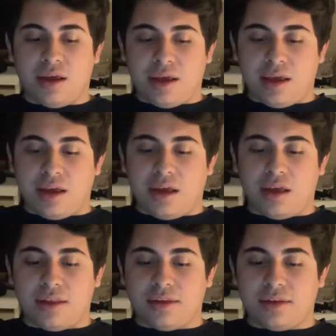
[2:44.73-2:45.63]

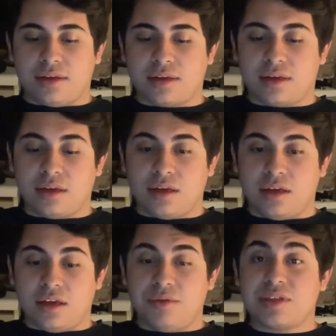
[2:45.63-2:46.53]
And
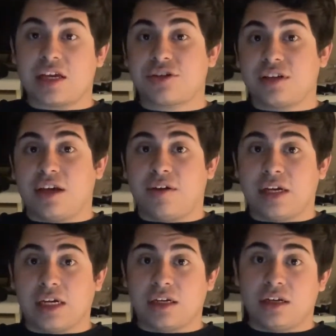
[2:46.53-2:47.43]
he was actually
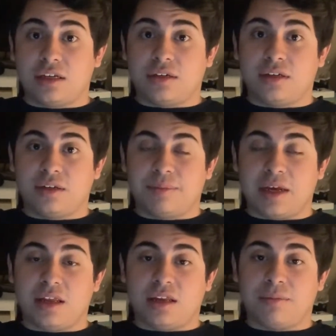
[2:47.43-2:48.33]
carrying a gun,
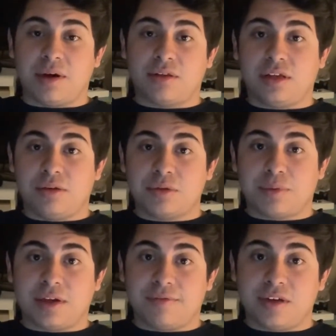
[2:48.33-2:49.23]
and apparently he was
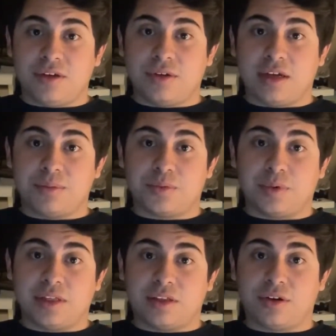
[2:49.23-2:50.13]
playing video games
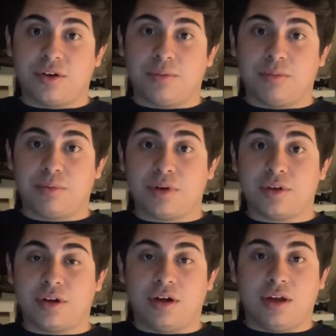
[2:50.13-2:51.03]
with her
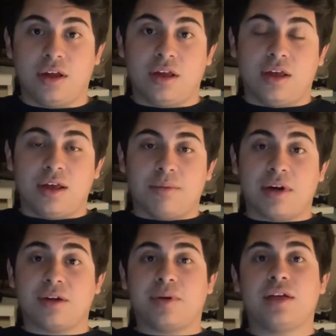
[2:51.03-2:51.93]
brother. But
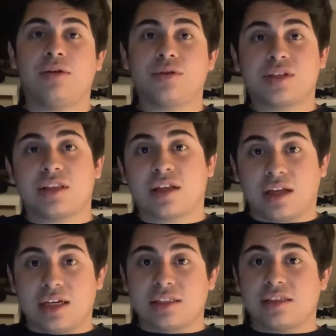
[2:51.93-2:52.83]
anyway, he goes to the
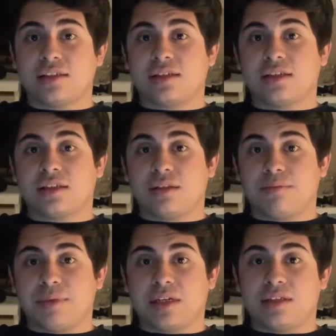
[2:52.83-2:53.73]
closet
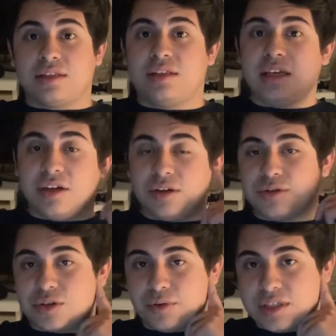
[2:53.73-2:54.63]
because he
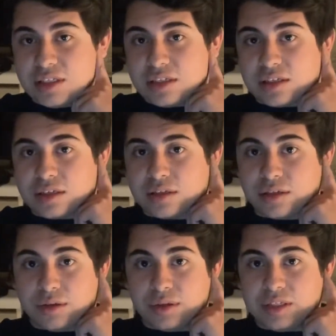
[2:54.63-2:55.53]
hears noises,
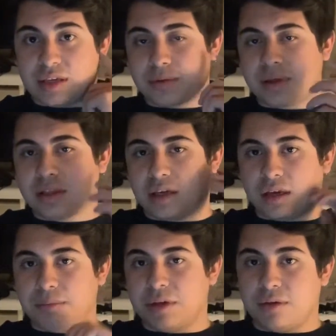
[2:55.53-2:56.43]
so he stops playing the
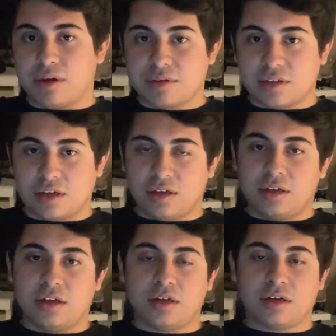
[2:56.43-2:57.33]
game, he grabs his
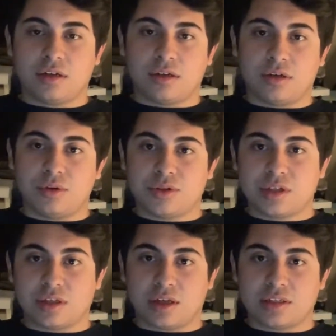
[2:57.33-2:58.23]
gun, goes to
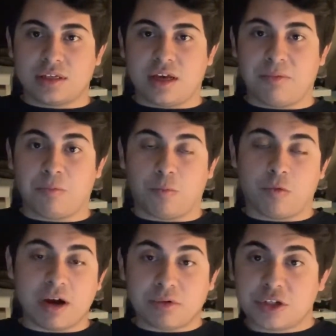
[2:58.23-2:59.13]
the closet, and
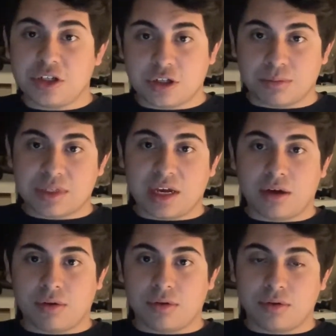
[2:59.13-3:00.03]
right when she jumps
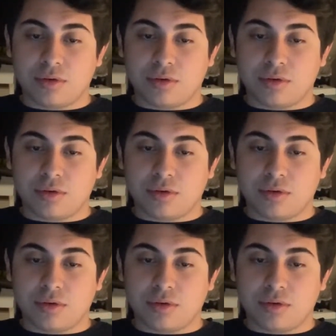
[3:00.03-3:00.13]
out,